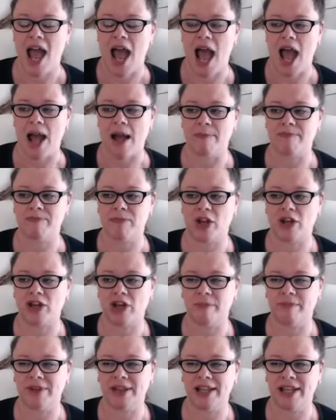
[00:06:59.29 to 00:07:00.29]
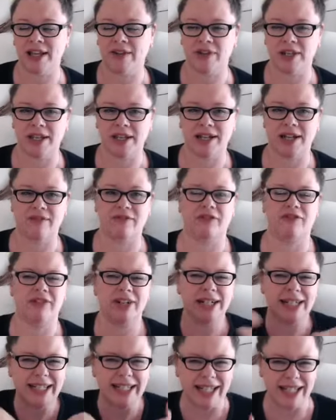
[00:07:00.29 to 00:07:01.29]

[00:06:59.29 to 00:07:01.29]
I don't believe that you can ever really